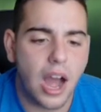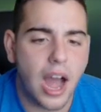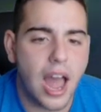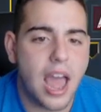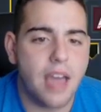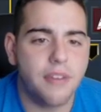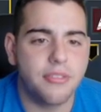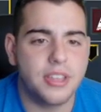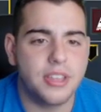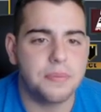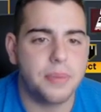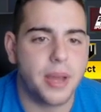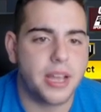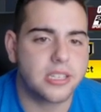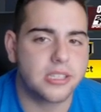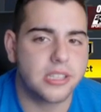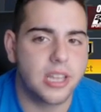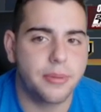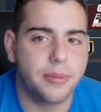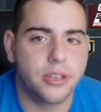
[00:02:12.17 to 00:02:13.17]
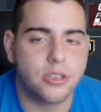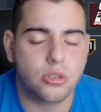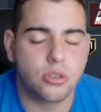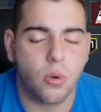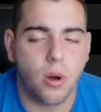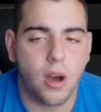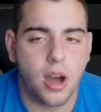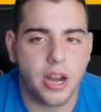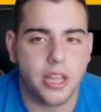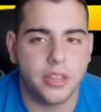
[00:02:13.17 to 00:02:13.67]
I have the best limited
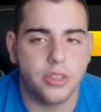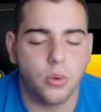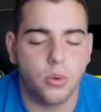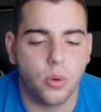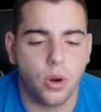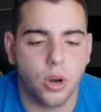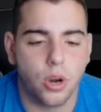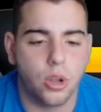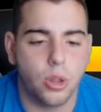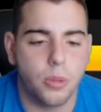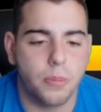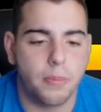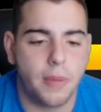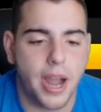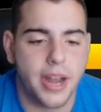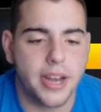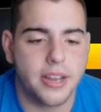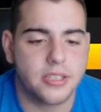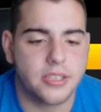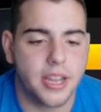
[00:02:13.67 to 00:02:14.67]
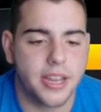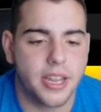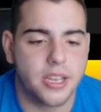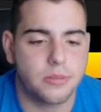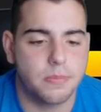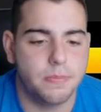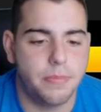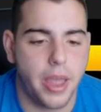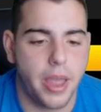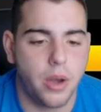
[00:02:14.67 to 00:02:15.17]
squad in the world, minus, I
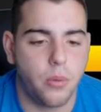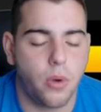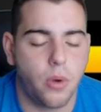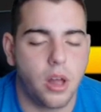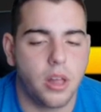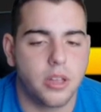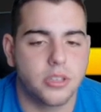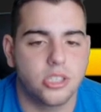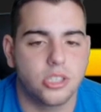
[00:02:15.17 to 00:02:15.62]
guess, Ben Wallace.